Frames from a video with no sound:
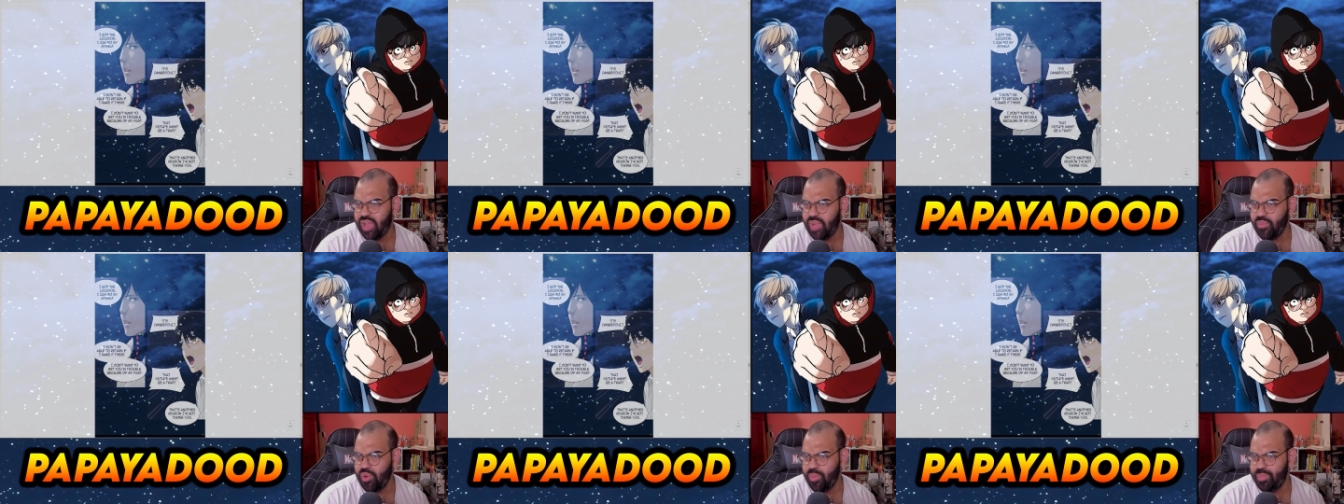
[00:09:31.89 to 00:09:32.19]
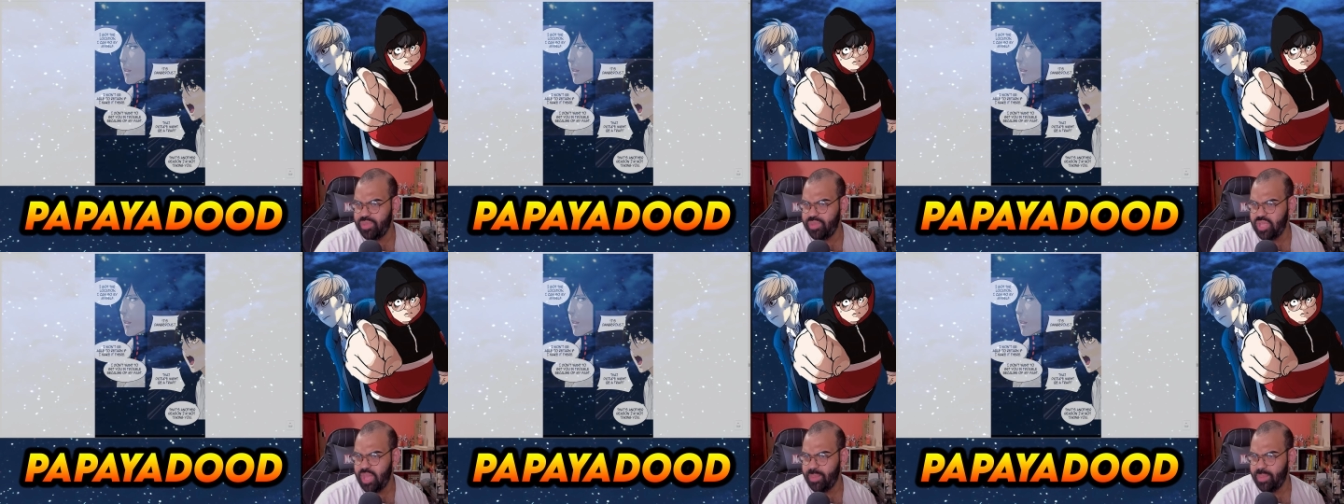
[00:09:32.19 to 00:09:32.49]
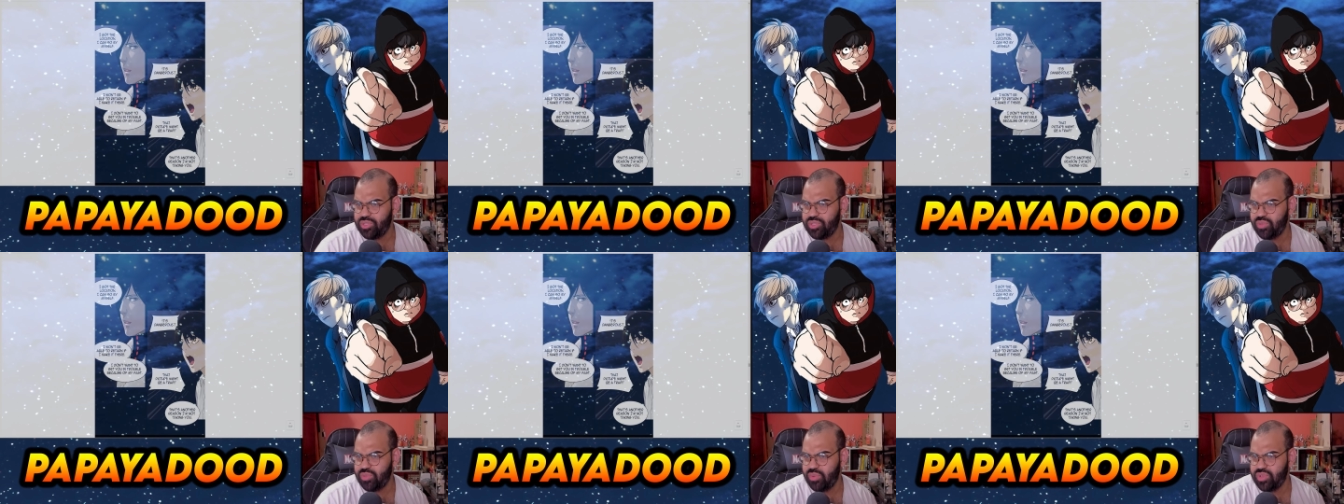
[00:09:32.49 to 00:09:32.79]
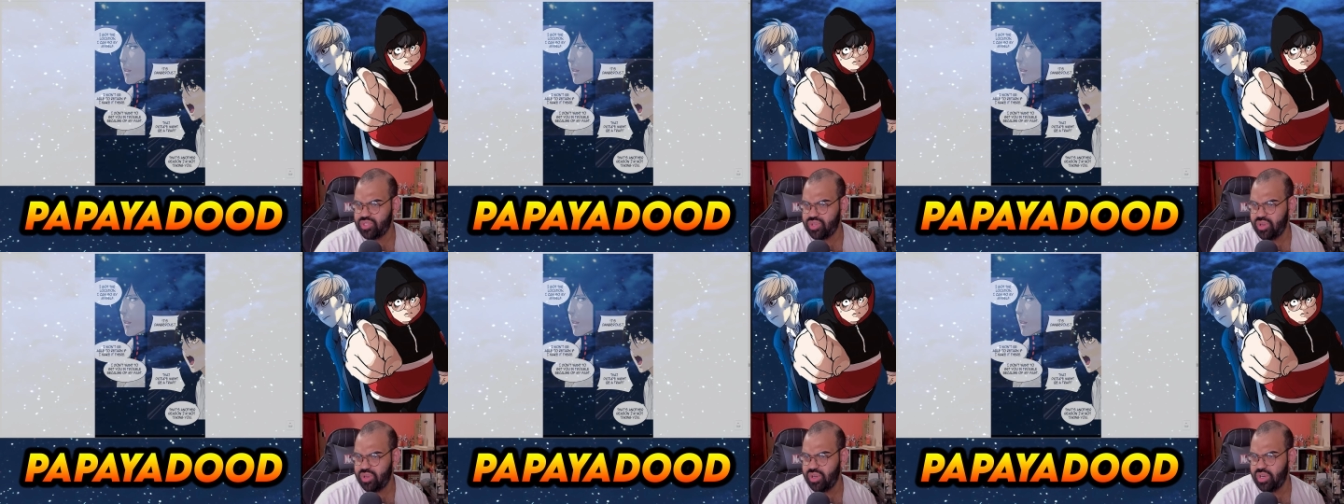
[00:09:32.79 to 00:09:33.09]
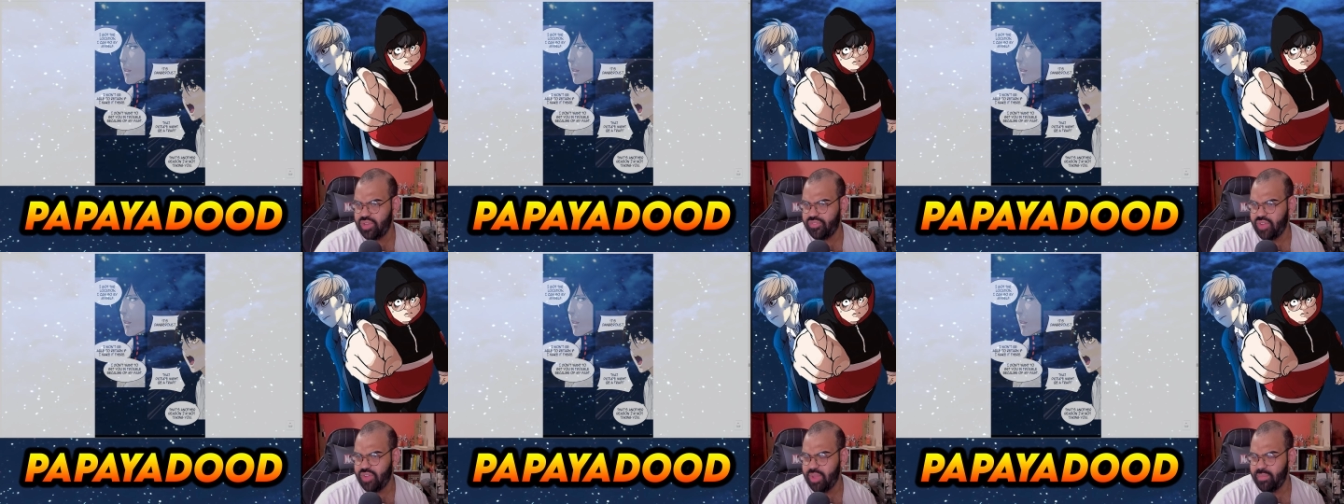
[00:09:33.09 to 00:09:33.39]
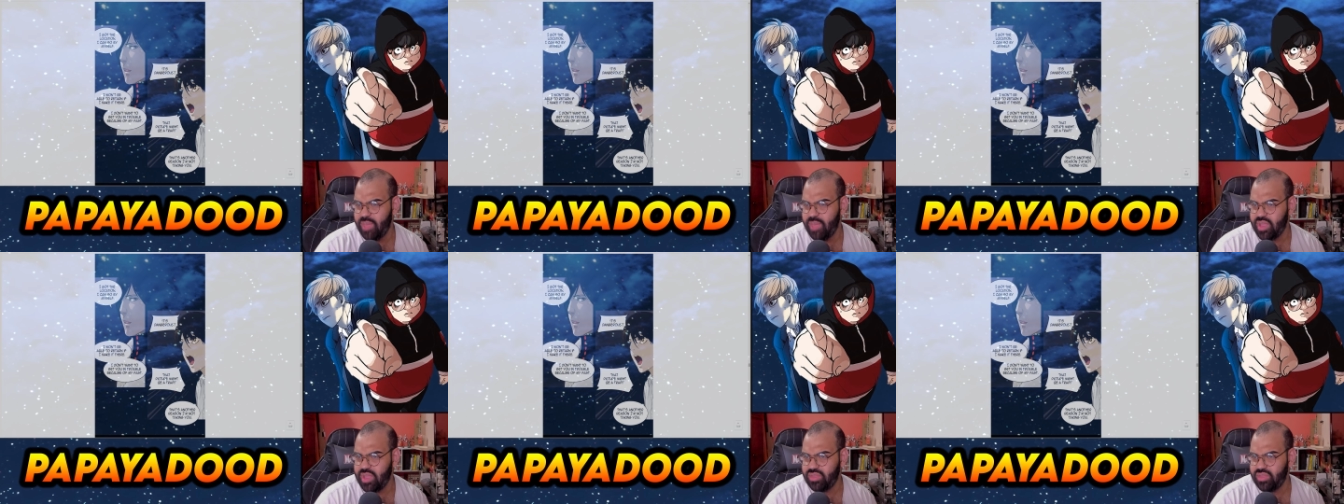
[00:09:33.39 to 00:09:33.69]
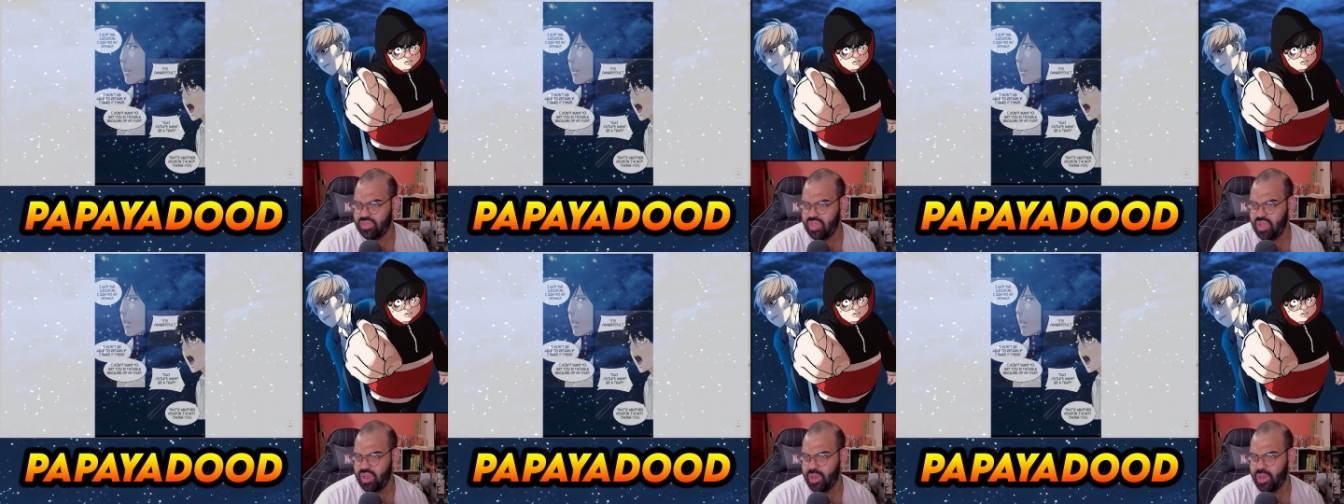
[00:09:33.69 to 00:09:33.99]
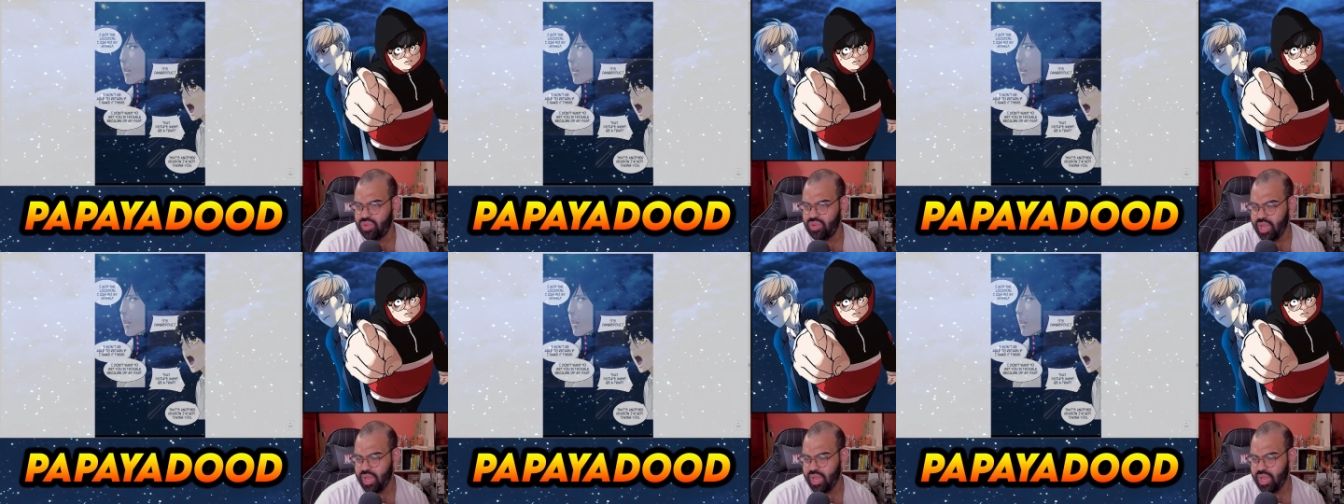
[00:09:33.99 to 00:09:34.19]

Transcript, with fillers: I won't be able to return if I make it there.